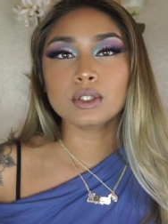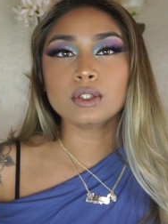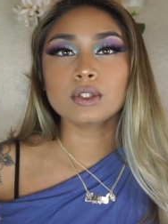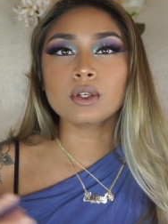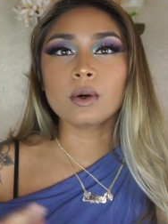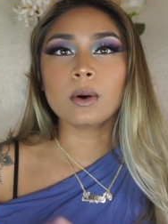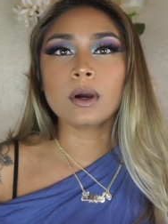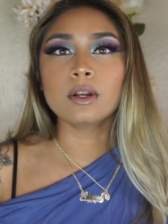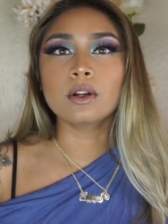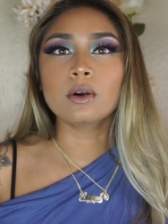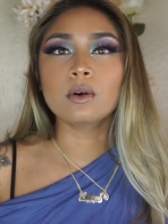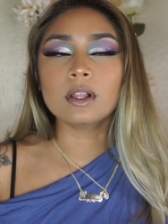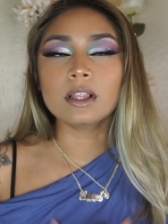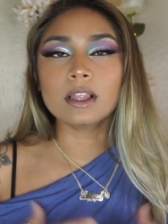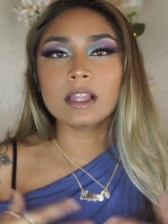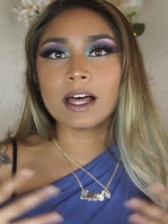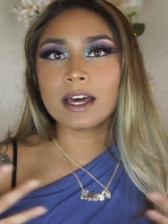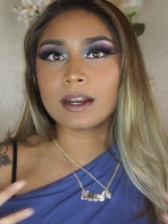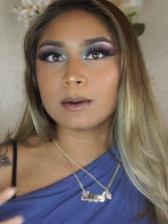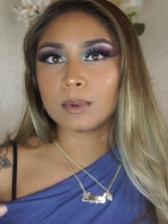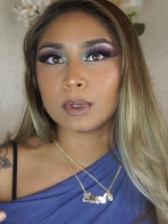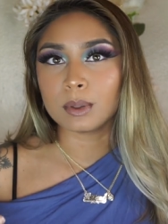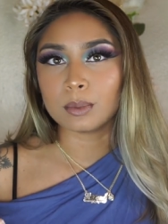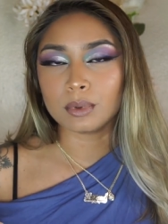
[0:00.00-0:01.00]
So I know a
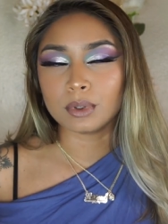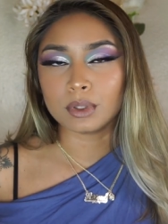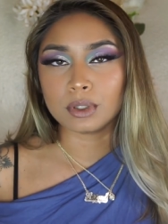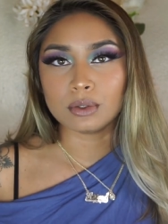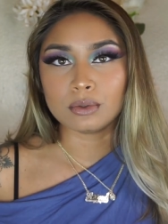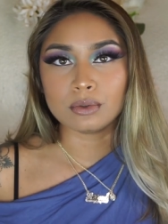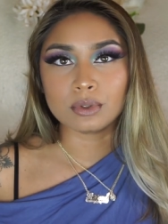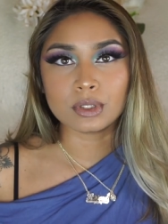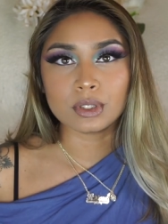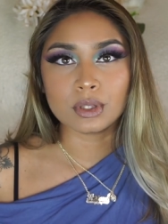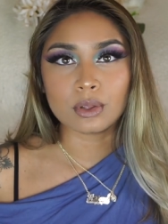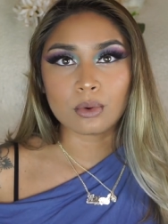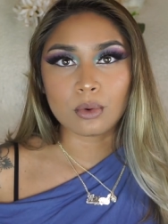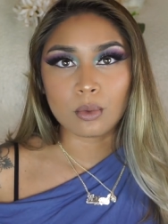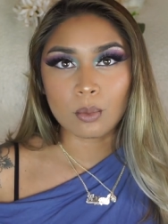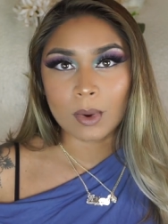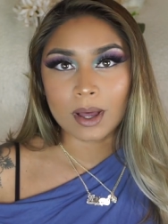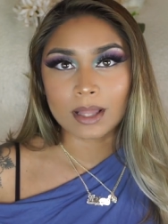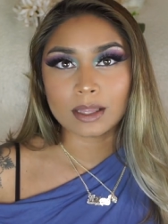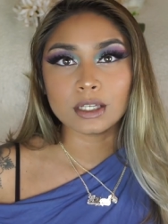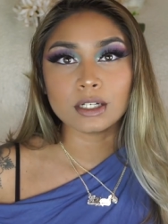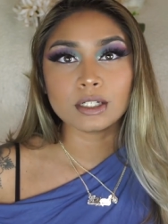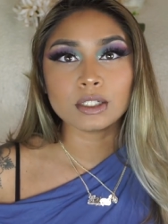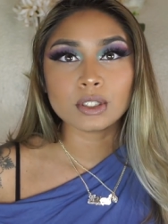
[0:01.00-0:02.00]
lot of people use the
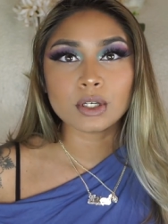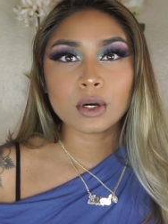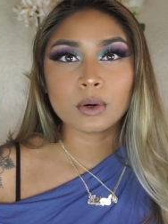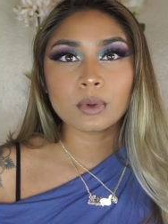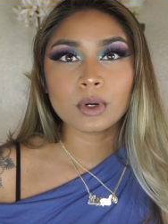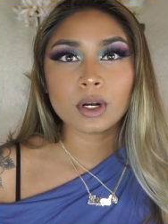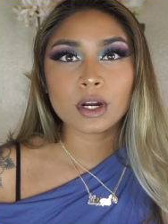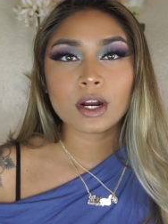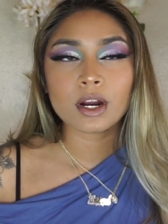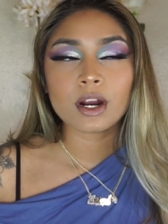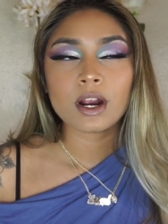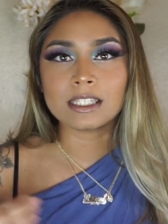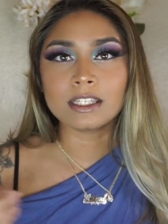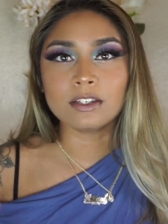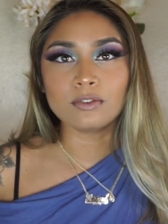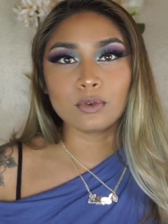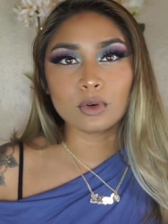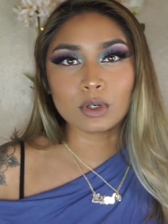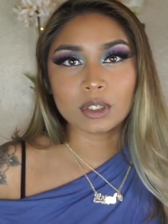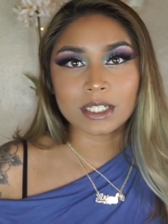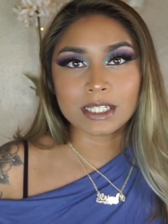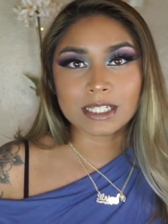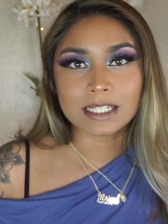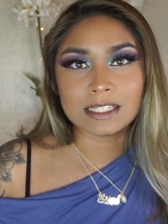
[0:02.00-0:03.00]
Wella palette toner,
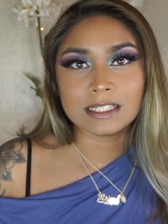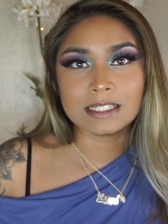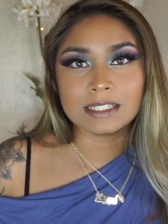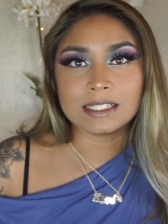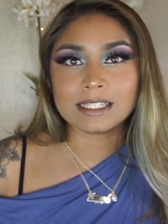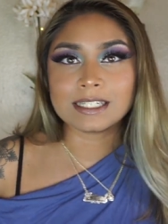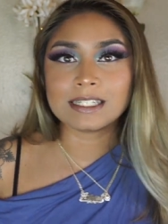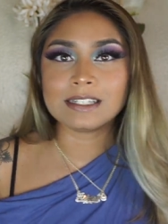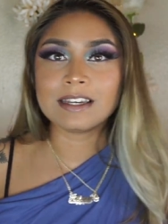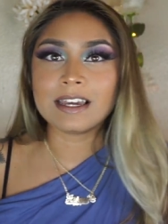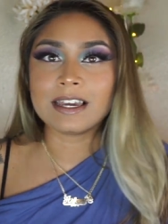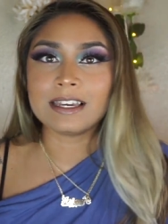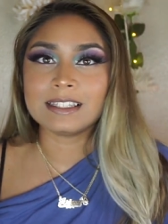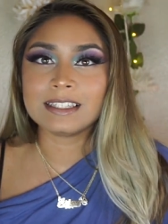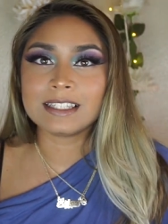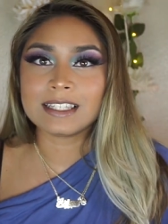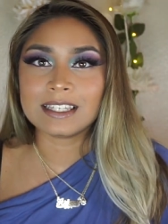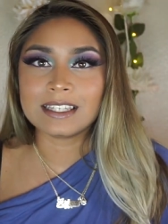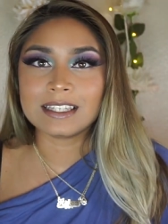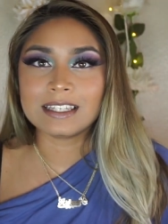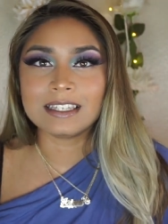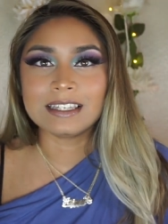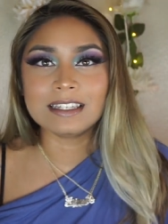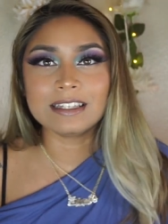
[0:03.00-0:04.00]
T14,
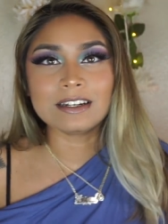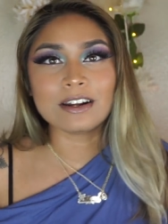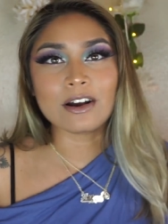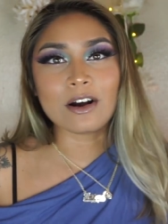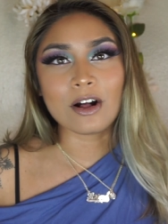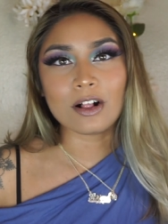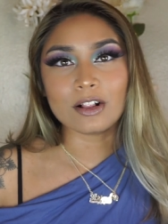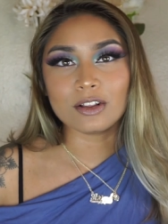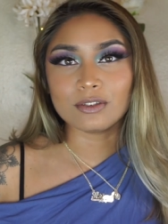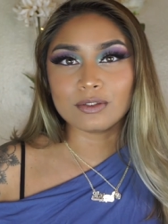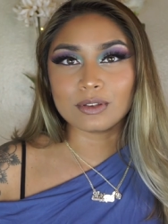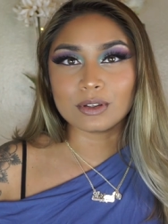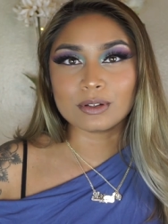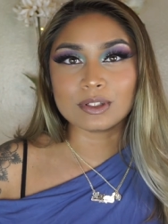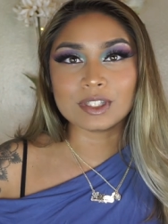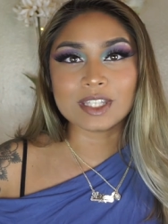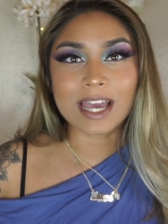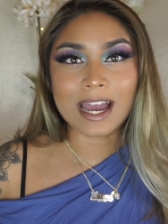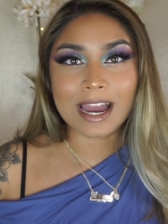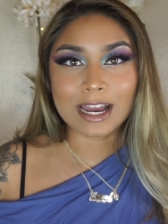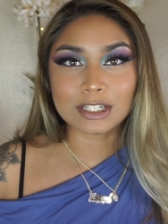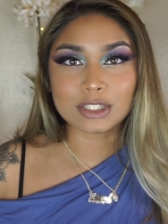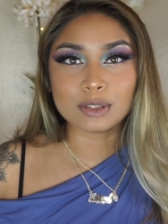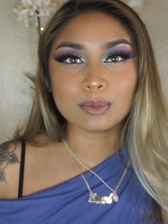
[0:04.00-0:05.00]
T18, all of those
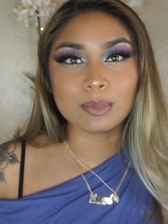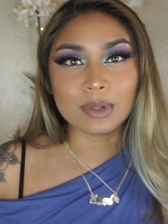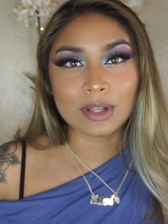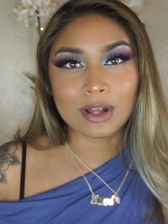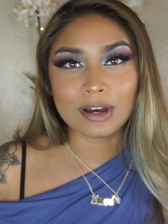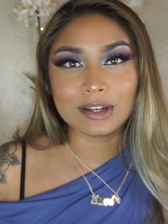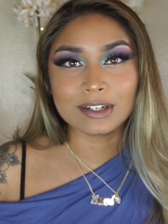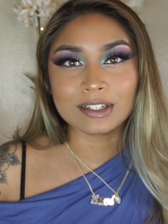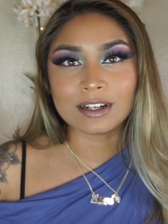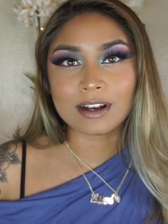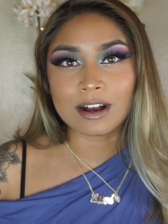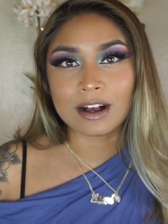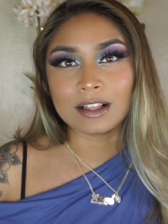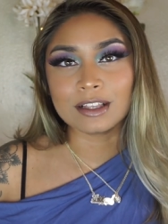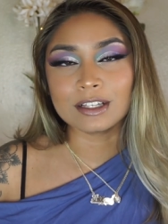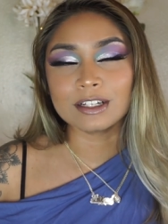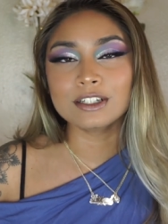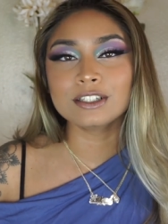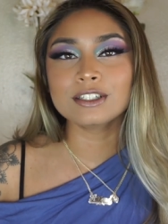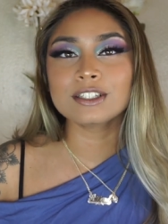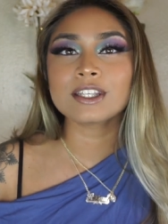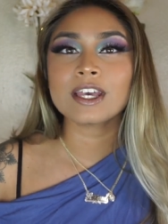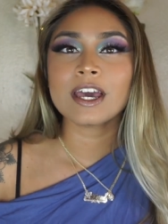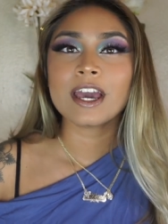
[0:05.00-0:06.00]
ash blonde
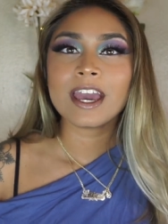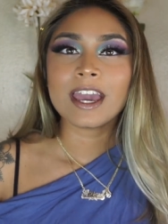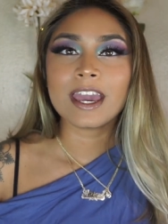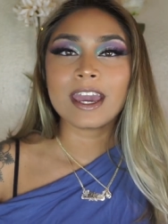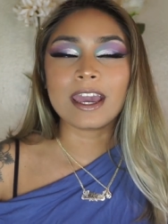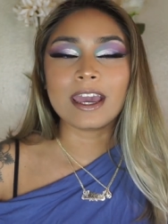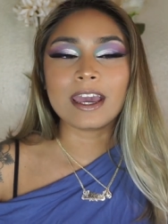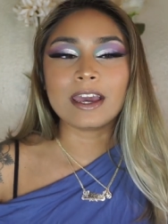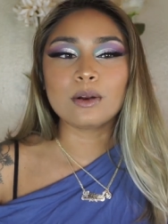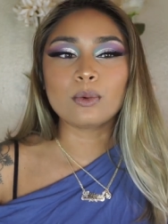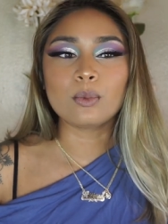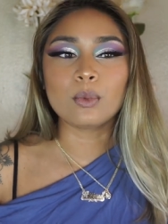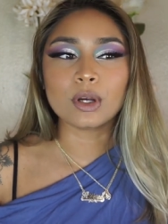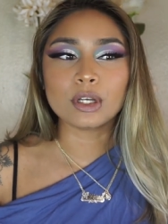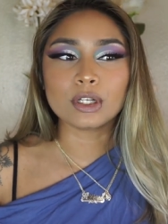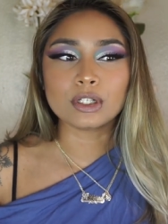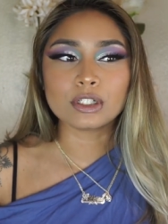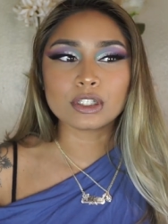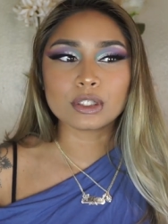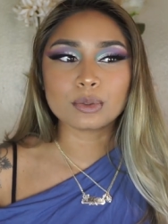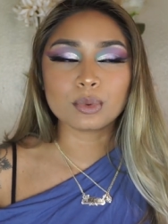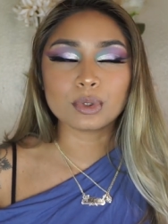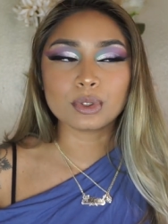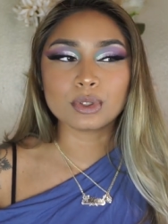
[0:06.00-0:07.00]
colors. And what
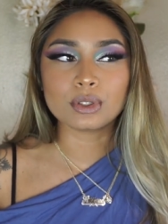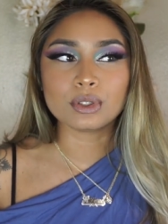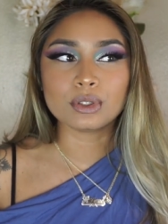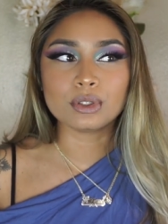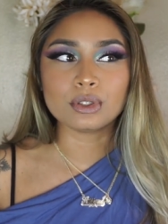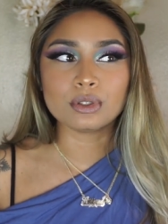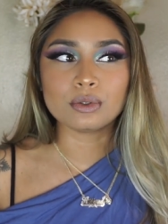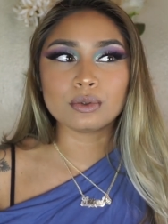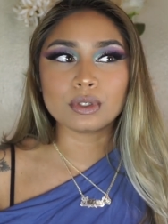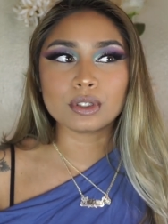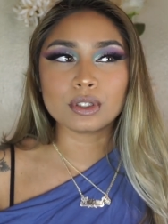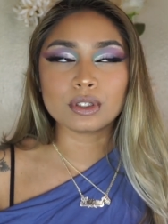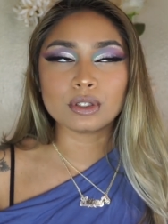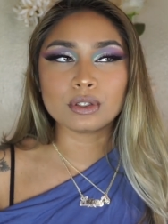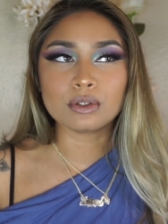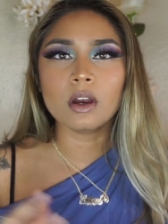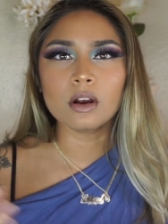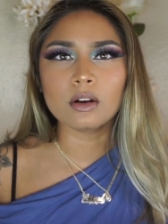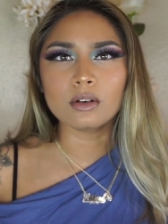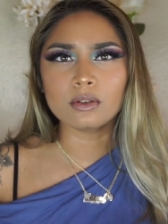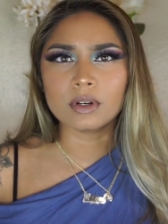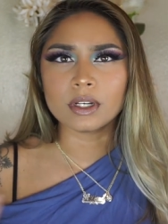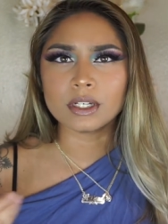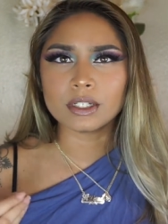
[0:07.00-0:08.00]
you're supposed to do is
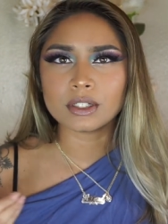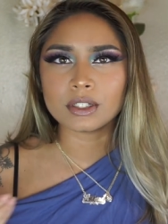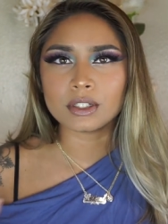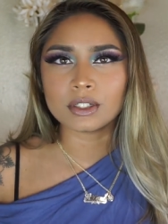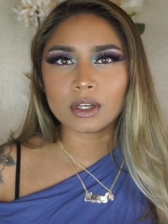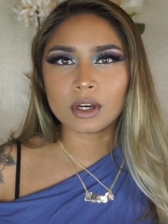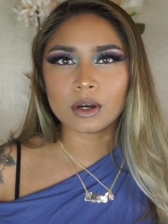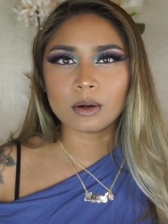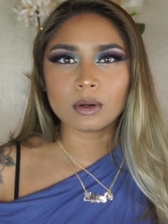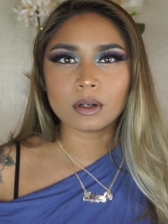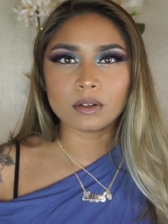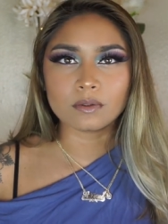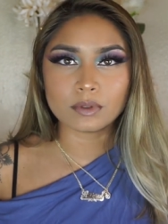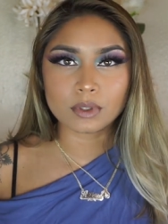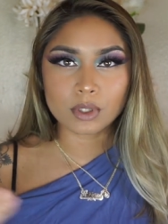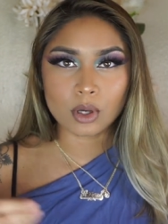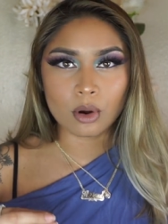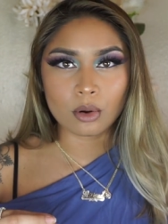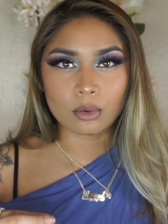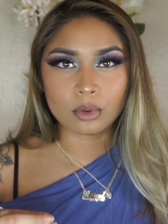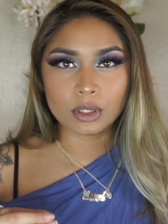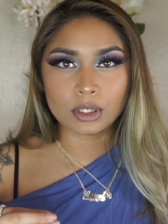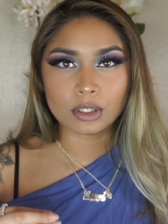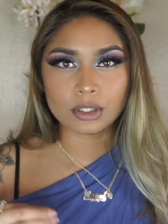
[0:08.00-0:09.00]
a ratio of
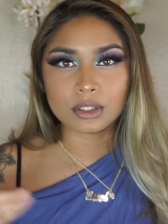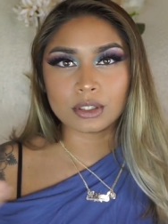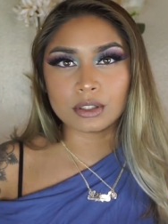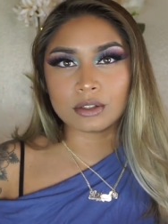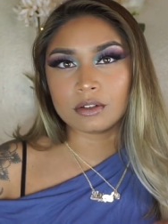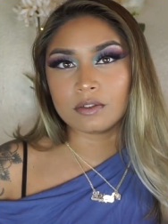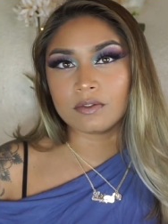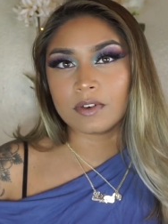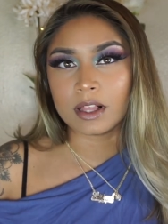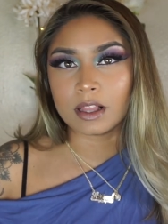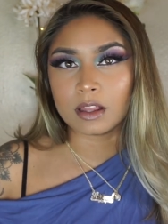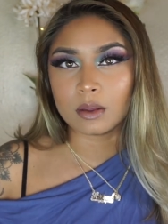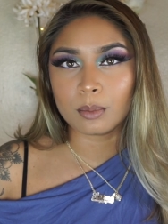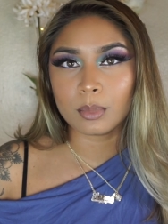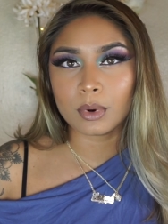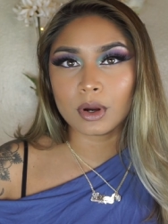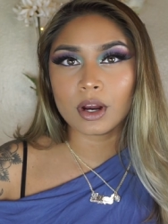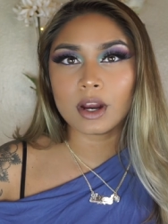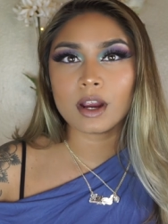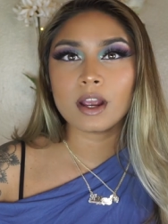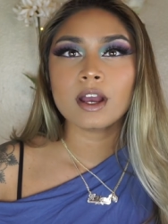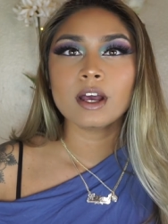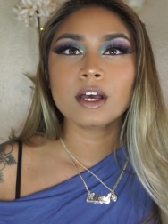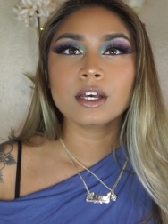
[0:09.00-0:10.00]
toner to
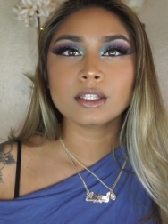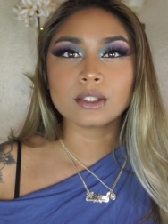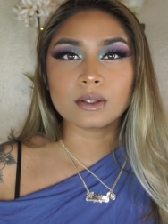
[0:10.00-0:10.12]
developer.